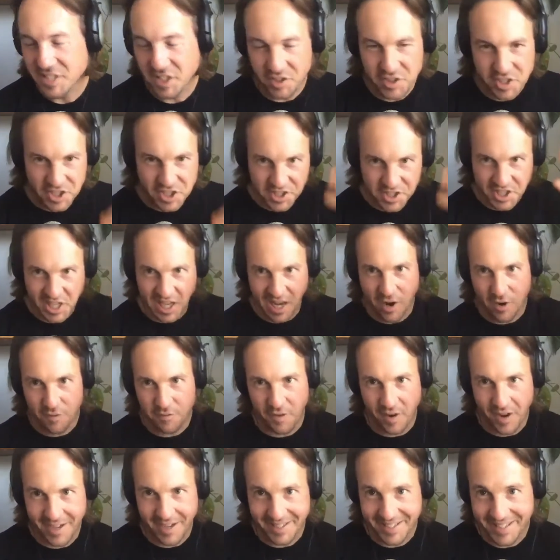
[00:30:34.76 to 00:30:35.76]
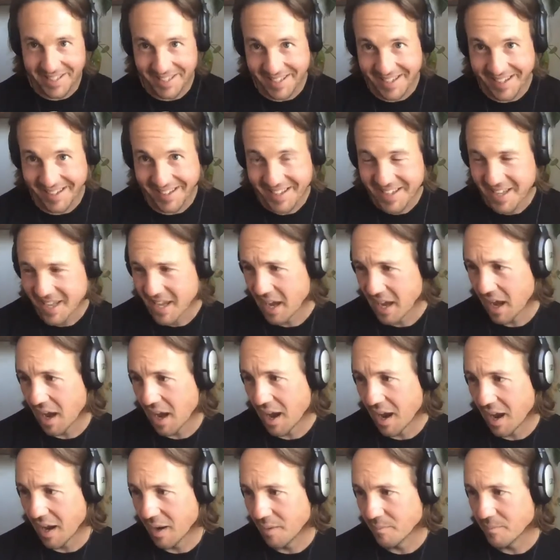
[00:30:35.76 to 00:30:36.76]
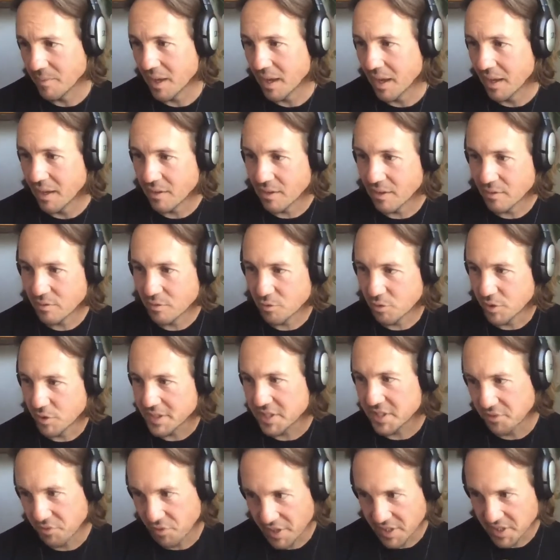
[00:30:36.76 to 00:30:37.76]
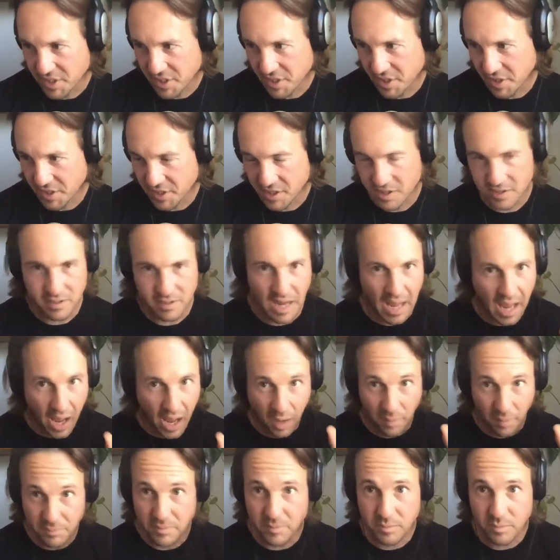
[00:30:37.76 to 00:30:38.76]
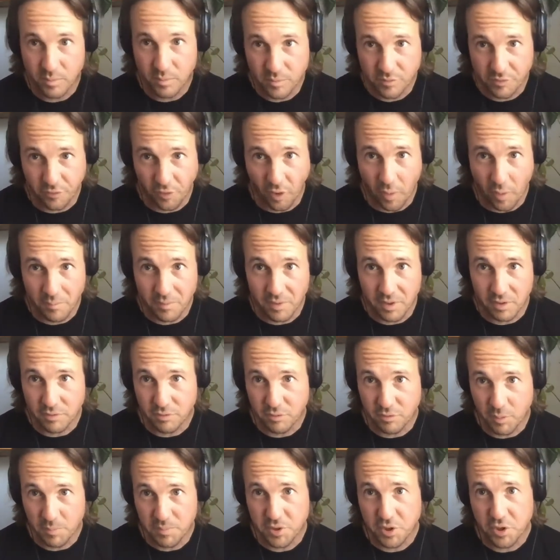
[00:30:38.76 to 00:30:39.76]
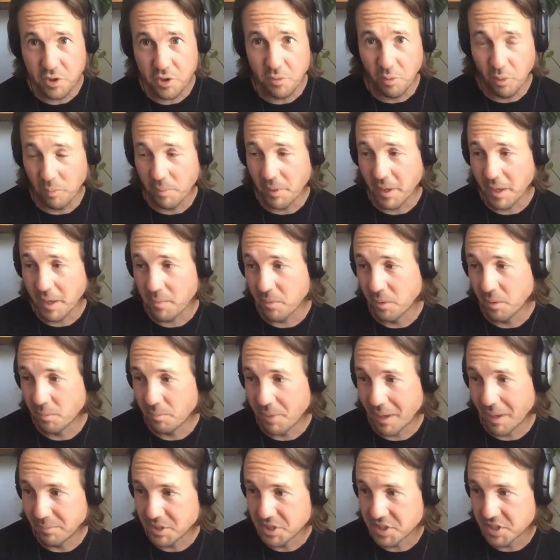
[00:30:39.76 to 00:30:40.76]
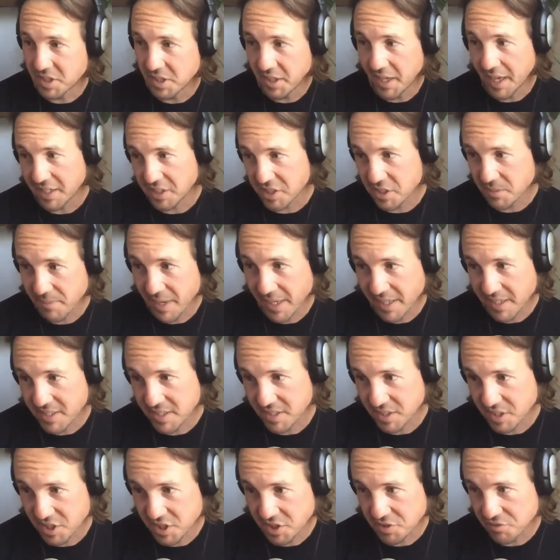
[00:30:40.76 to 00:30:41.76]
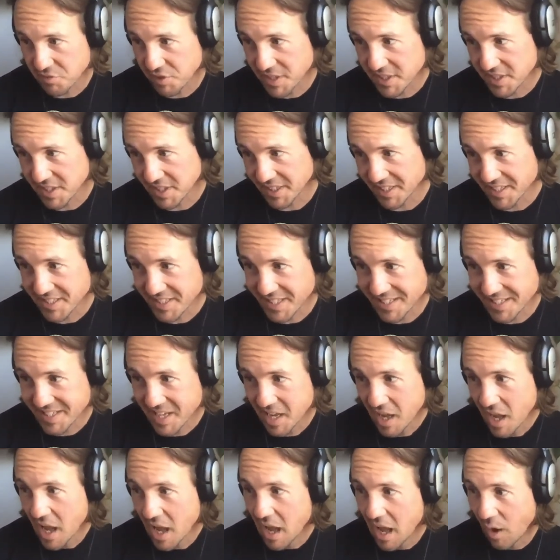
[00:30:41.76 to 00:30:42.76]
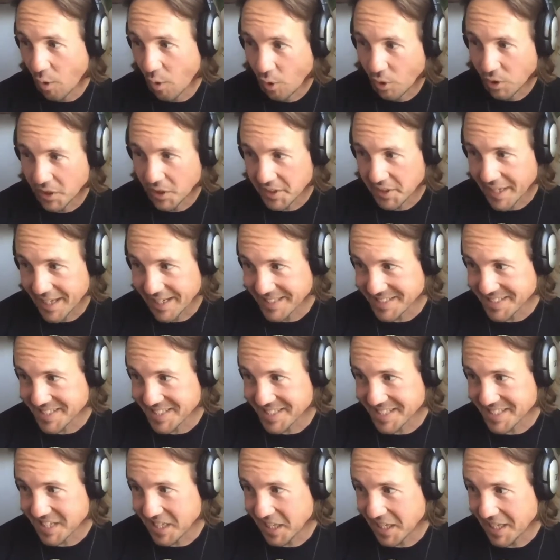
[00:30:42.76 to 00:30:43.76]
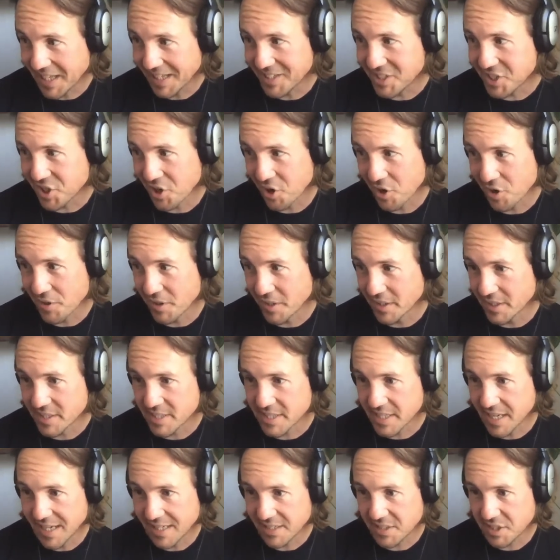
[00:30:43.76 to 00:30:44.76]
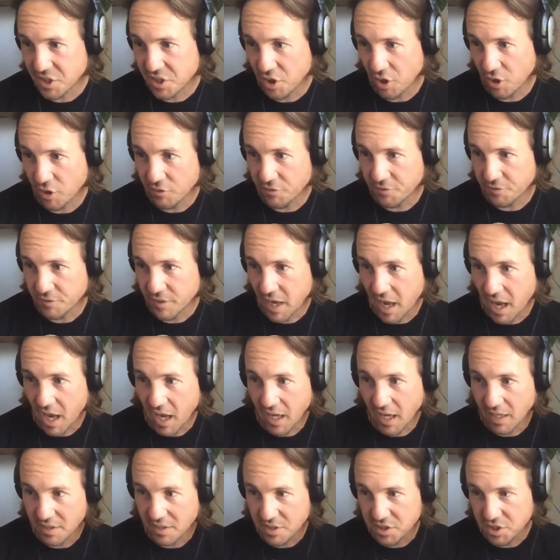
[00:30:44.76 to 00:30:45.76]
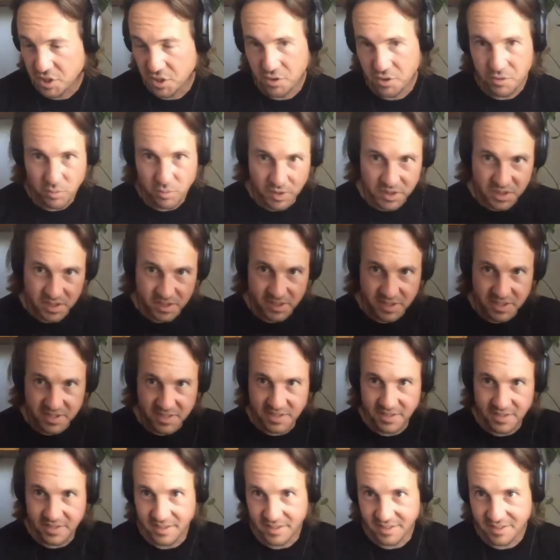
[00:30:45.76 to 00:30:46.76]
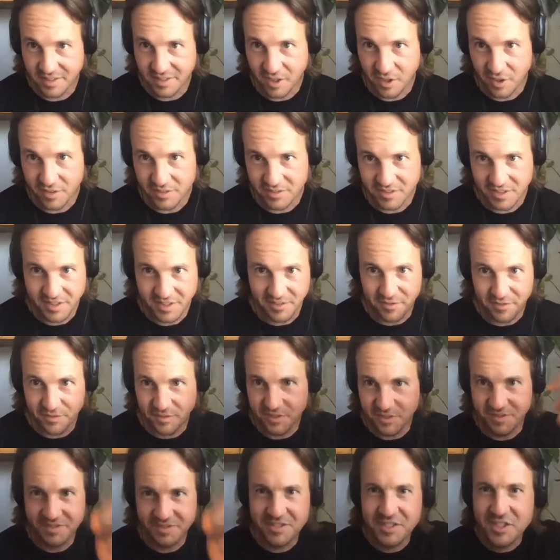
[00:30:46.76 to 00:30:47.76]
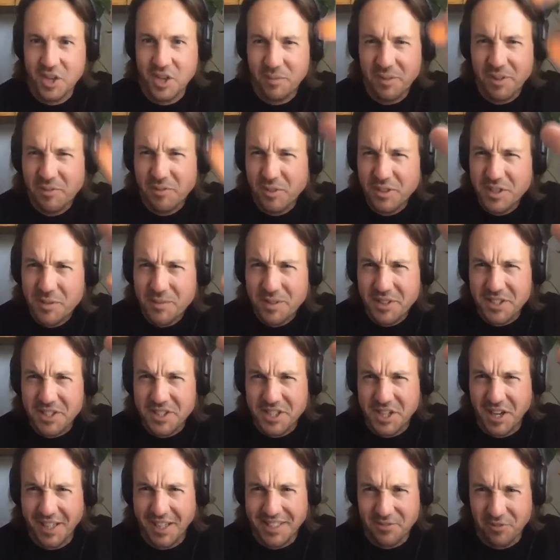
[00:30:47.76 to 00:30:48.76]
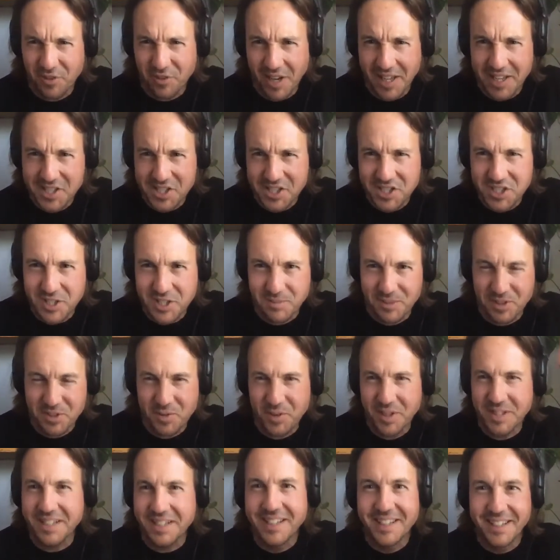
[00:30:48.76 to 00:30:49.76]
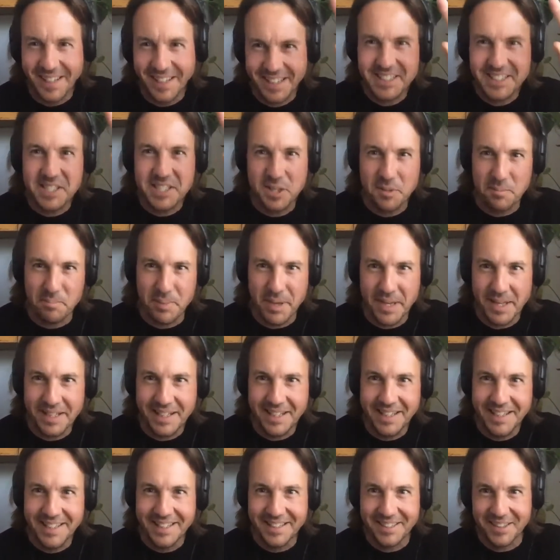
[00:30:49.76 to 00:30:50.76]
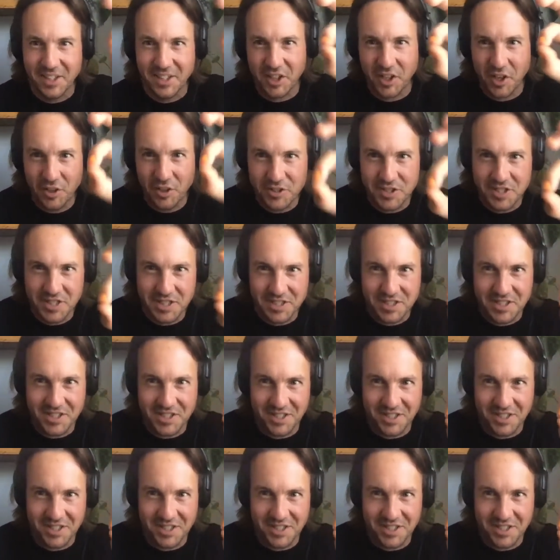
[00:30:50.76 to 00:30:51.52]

So just to clarify here, um, recent research. Um, from reputable people published in Nature Medicine just recently says all analyses clearly show that SARS-CoV-2, uh, which is the the tell me tell me Virus? the science relationship between it's the bit that goes into